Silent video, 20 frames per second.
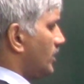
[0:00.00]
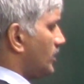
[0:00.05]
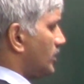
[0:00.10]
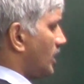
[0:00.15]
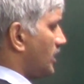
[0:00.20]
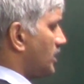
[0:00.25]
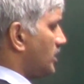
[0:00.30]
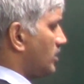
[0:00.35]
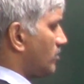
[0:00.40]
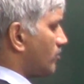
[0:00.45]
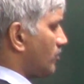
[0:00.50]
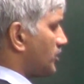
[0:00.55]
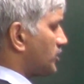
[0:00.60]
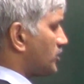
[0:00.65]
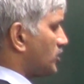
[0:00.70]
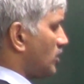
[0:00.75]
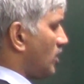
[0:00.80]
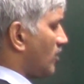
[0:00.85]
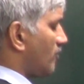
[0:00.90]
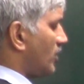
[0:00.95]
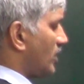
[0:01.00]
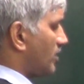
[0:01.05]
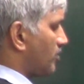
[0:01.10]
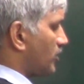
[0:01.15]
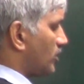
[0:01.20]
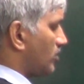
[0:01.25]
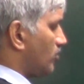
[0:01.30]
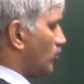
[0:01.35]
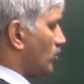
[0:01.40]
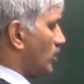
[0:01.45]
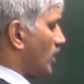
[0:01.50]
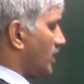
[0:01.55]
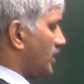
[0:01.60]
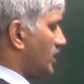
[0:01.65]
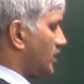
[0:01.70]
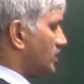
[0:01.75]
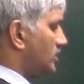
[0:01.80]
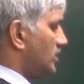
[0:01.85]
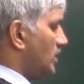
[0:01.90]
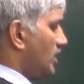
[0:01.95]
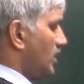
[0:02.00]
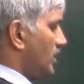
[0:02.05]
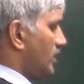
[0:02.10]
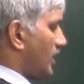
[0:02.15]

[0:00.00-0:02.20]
the equation of hyperbola is